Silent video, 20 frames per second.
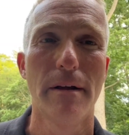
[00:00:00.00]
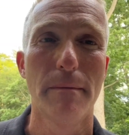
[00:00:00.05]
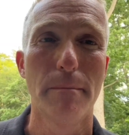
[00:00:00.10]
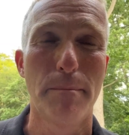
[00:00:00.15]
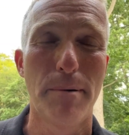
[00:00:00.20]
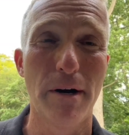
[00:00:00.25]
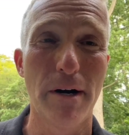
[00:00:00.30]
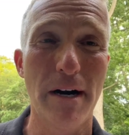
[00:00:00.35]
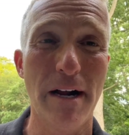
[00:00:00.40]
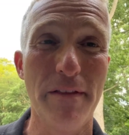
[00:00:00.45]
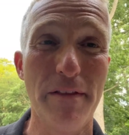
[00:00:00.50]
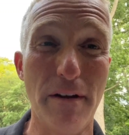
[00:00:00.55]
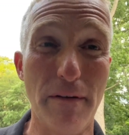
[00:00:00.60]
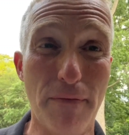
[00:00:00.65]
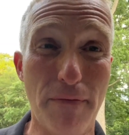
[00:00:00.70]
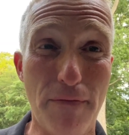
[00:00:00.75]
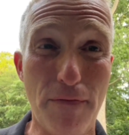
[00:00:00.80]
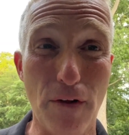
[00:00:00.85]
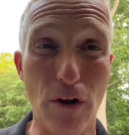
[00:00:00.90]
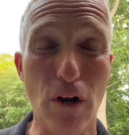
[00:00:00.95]
Put on the
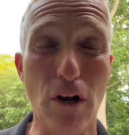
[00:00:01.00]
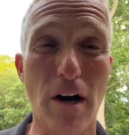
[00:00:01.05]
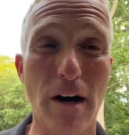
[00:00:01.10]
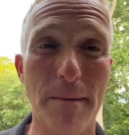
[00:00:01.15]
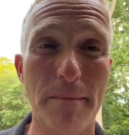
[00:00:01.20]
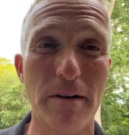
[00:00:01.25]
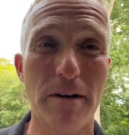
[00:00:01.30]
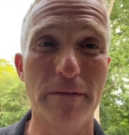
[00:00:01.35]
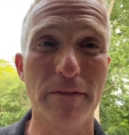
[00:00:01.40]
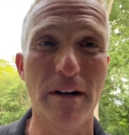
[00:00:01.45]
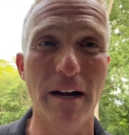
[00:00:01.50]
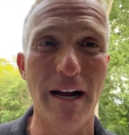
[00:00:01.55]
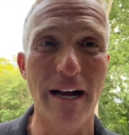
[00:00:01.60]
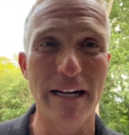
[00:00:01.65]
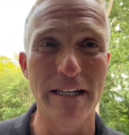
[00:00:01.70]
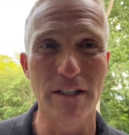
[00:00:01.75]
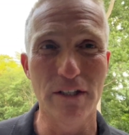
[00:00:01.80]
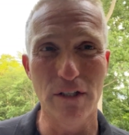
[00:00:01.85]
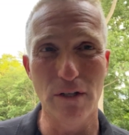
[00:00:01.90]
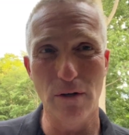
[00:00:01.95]
full armor of
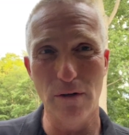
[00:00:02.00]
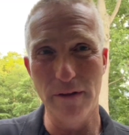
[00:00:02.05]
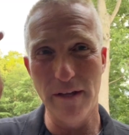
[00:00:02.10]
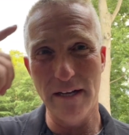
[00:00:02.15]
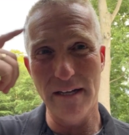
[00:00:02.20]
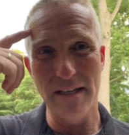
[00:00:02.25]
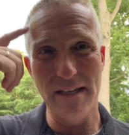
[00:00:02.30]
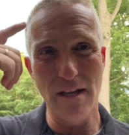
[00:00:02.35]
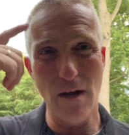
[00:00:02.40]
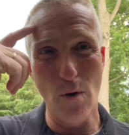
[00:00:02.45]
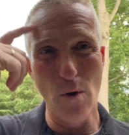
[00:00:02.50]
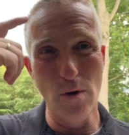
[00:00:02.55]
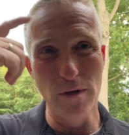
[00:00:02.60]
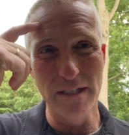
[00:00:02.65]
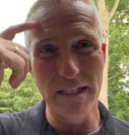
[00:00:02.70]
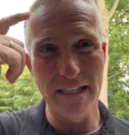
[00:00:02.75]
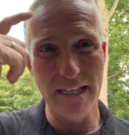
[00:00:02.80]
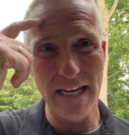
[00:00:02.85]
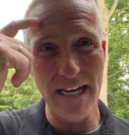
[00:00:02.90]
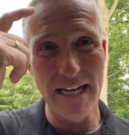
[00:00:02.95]
God so that
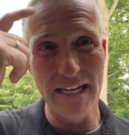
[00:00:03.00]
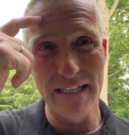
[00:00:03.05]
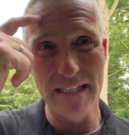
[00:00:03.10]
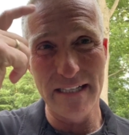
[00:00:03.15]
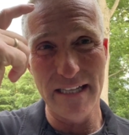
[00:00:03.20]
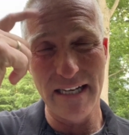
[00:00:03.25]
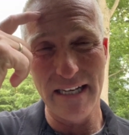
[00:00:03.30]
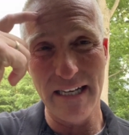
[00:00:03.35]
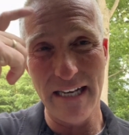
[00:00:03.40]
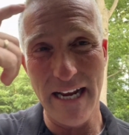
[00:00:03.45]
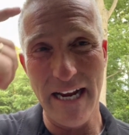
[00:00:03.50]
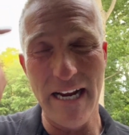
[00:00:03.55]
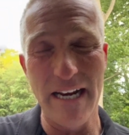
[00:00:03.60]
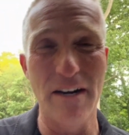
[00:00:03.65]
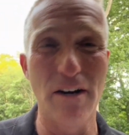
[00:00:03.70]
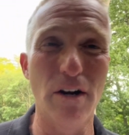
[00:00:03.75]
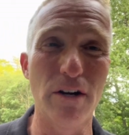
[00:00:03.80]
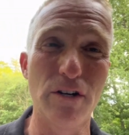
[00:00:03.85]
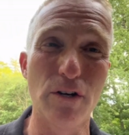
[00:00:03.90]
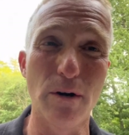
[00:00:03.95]
those things that
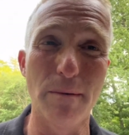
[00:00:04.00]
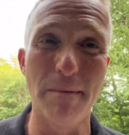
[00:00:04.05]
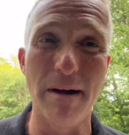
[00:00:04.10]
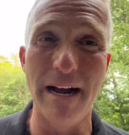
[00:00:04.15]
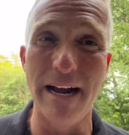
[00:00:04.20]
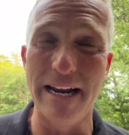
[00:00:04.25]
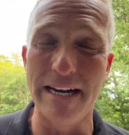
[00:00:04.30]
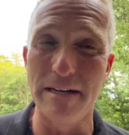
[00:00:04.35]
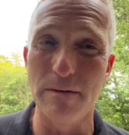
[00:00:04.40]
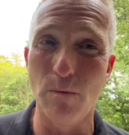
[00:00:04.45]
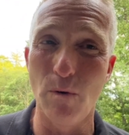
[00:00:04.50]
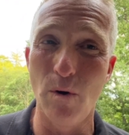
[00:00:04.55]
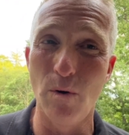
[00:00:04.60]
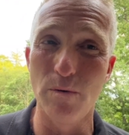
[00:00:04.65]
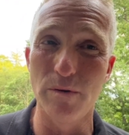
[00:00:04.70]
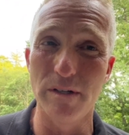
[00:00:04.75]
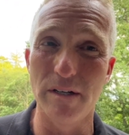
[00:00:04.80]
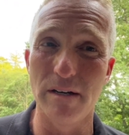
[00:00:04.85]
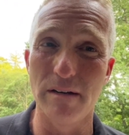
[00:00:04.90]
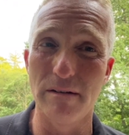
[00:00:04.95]
land on your mind
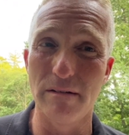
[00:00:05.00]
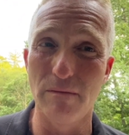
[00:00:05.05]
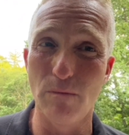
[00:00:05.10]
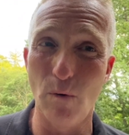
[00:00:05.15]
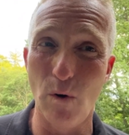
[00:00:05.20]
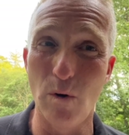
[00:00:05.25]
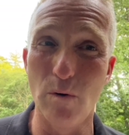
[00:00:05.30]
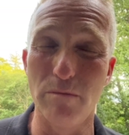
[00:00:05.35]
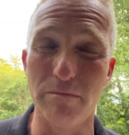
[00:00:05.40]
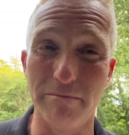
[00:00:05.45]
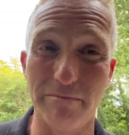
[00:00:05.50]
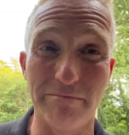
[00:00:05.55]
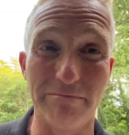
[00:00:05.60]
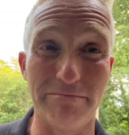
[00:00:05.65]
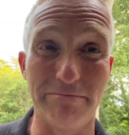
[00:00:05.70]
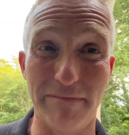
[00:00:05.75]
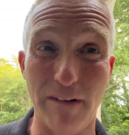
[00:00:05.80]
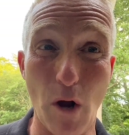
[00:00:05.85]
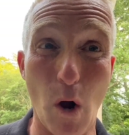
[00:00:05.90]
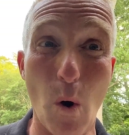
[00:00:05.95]
won't, won't
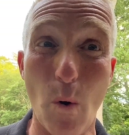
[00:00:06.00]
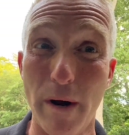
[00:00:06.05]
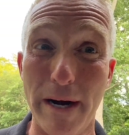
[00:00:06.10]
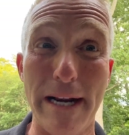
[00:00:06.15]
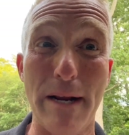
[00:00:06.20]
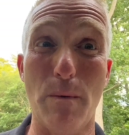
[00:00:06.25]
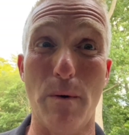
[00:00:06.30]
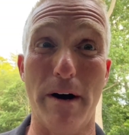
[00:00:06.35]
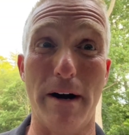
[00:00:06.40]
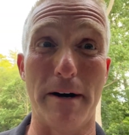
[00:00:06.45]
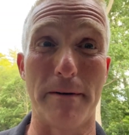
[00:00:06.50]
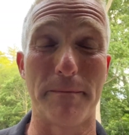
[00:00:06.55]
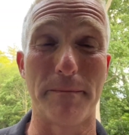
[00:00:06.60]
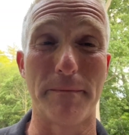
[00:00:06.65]
go anywhere.